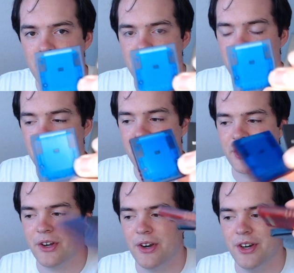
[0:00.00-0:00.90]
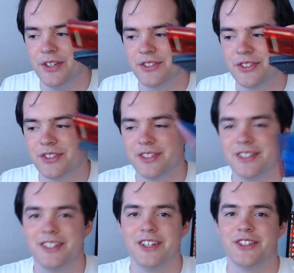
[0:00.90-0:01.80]
memory cards
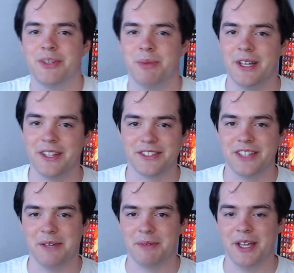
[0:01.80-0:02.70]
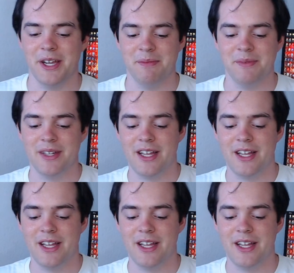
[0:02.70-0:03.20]
to play this damn game.